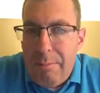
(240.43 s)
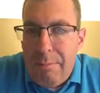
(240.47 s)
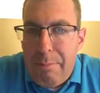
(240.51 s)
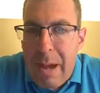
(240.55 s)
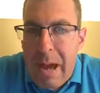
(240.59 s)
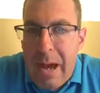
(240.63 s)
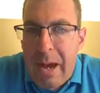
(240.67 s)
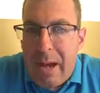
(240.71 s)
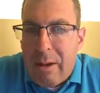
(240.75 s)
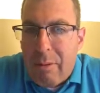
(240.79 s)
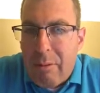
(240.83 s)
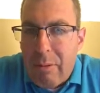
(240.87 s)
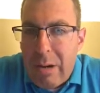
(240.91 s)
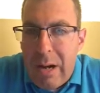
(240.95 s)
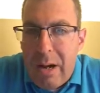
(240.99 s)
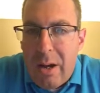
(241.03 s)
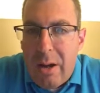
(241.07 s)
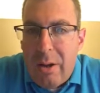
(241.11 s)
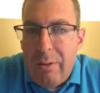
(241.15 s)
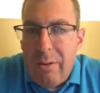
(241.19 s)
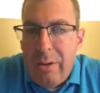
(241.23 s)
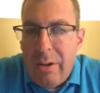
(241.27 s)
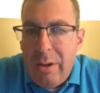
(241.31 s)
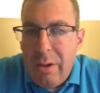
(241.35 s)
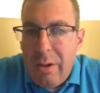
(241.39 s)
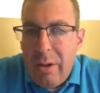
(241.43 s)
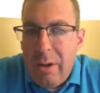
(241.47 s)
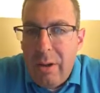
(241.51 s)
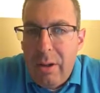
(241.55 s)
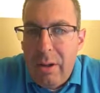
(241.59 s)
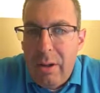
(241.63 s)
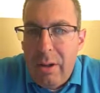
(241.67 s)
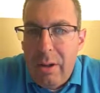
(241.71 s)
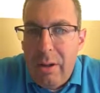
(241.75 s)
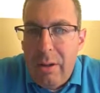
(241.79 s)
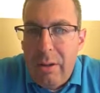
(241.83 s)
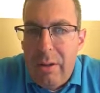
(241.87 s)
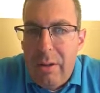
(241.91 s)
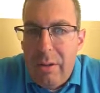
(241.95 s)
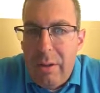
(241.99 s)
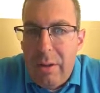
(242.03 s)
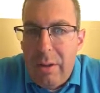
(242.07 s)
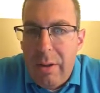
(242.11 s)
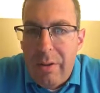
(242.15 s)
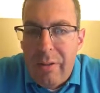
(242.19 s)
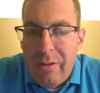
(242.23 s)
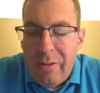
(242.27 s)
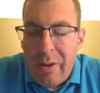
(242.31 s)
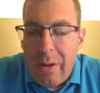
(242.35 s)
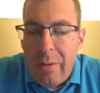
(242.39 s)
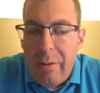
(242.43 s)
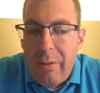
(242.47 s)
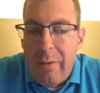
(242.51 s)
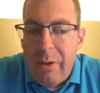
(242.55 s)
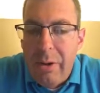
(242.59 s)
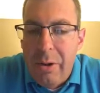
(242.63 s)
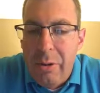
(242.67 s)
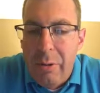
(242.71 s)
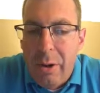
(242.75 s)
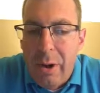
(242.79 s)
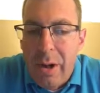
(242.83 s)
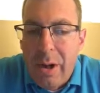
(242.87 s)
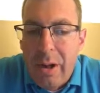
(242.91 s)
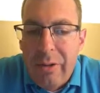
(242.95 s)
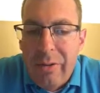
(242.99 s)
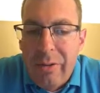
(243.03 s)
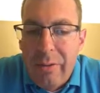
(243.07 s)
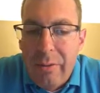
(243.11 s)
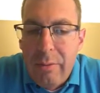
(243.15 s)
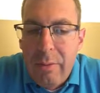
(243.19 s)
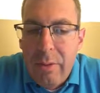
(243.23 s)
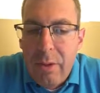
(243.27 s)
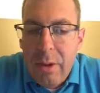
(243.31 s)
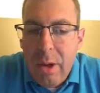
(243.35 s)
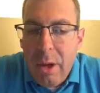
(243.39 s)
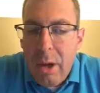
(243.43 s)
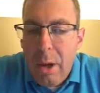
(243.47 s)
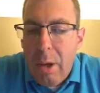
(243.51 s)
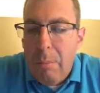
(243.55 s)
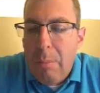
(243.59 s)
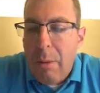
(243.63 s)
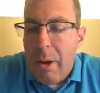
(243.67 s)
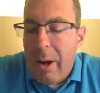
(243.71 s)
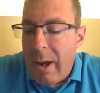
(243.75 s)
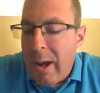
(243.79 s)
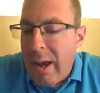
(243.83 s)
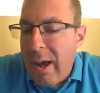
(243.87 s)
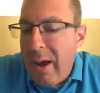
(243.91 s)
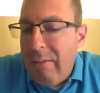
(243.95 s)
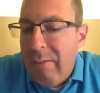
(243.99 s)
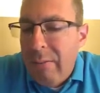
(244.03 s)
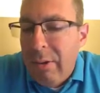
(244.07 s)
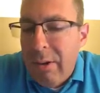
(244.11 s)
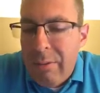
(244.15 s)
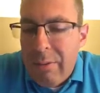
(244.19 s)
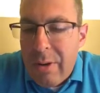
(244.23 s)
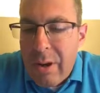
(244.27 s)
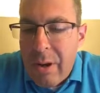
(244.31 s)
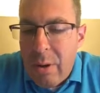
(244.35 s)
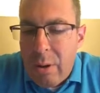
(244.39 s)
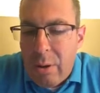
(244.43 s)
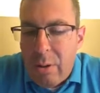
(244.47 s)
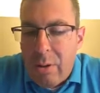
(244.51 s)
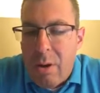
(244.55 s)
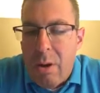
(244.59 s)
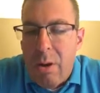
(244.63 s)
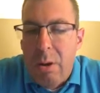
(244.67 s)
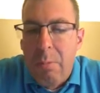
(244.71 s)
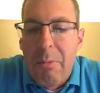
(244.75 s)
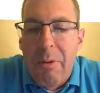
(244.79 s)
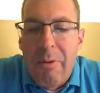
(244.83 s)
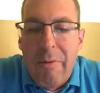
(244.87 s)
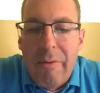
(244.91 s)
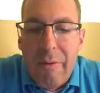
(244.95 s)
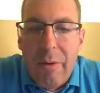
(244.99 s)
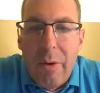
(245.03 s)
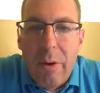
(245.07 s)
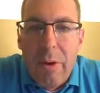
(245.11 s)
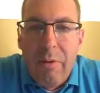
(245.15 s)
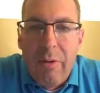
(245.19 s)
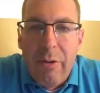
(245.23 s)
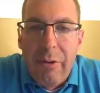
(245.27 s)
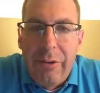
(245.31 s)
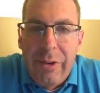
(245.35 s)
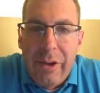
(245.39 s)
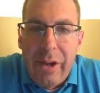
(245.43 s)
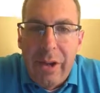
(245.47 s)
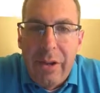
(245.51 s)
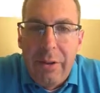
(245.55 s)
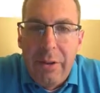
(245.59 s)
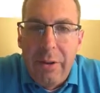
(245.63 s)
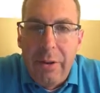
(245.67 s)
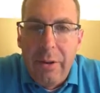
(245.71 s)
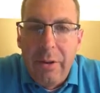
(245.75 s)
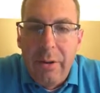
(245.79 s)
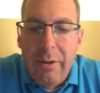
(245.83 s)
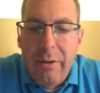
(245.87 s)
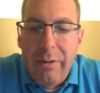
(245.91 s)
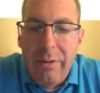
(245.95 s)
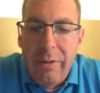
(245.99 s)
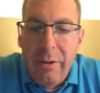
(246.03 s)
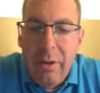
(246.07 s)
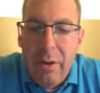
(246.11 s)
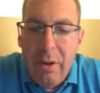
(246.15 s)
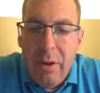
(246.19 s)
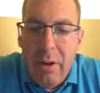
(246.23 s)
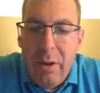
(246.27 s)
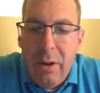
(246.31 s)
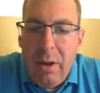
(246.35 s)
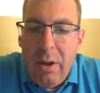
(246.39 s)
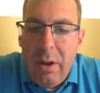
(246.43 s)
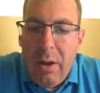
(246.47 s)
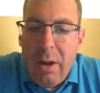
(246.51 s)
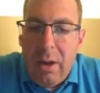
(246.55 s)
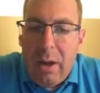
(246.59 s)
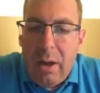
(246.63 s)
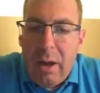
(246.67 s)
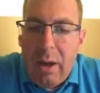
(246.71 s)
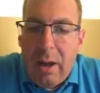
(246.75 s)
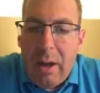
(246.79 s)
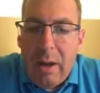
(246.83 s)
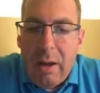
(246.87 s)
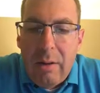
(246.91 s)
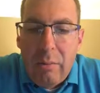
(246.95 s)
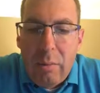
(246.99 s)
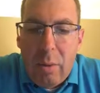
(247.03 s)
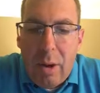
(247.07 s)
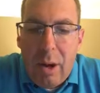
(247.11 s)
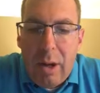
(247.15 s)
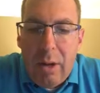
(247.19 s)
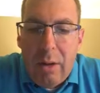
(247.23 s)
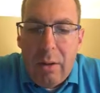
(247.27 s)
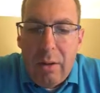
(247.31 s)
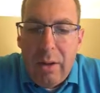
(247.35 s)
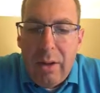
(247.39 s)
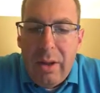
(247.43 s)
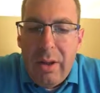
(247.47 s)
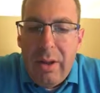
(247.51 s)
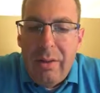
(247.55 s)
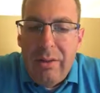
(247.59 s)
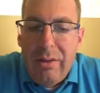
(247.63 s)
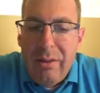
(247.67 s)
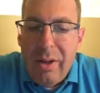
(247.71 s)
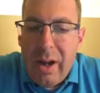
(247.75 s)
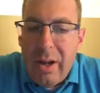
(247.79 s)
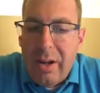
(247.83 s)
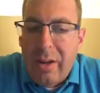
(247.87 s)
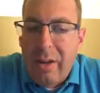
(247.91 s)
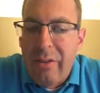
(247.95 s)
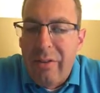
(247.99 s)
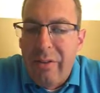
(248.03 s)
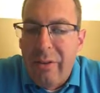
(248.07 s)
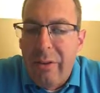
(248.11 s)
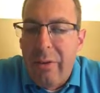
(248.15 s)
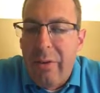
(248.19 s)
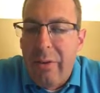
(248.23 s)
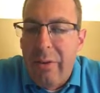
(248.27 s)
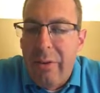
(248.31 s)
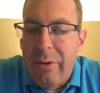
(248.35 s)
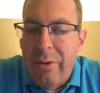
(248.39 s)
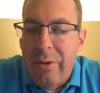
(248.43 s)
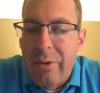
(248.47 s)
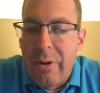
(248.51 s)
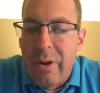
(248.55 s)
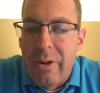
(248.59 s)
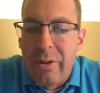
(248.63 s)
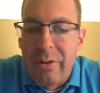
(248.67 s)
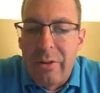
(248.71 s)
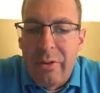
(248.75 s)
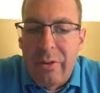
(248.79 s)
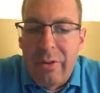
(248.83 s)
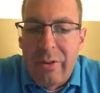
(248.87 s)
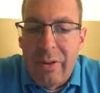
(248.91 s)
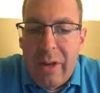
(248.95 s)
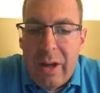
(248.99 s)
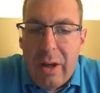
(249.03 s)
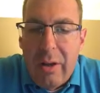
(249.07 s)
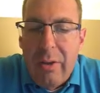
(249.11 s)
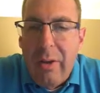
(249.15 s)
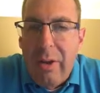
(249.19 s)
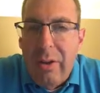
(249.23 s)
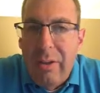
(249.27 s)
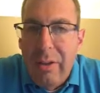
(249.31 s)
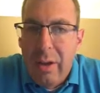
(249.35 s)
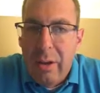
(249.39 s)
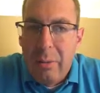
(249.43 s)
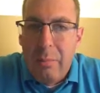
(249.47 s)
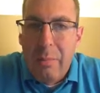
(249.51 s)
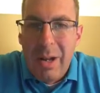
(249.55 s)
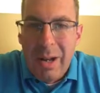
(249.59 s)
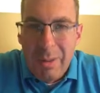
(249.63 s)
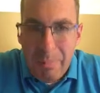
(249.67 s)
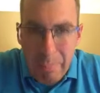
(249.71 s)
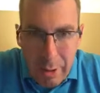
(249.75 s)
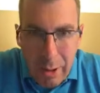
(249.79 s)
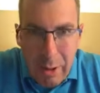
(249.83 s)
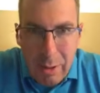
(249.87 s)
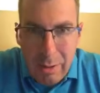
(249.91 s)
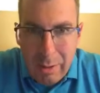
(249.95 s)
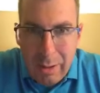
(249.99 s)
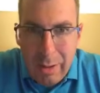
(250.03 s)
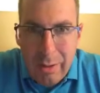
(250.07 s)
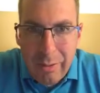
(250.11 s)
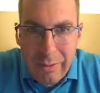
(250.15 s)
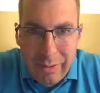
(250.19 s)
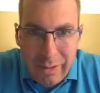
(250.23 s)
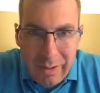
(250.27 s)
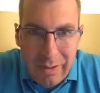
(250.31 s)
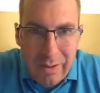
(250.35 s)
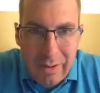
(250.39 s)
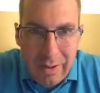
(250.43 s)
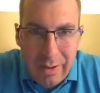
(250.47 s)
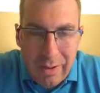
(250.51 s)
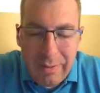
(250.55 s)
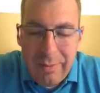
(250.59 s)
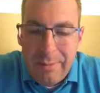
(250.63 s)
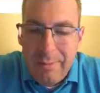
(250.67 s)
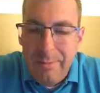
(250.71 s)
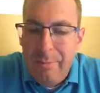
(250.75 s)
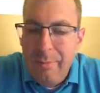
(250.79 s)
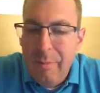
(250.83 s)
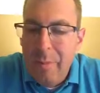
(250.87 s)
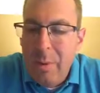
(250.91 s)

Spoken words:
background in the southern U.S., but I have lived in Oklahoma for over 10 years. And while it's not considered the traditional South, I think many parallels exist.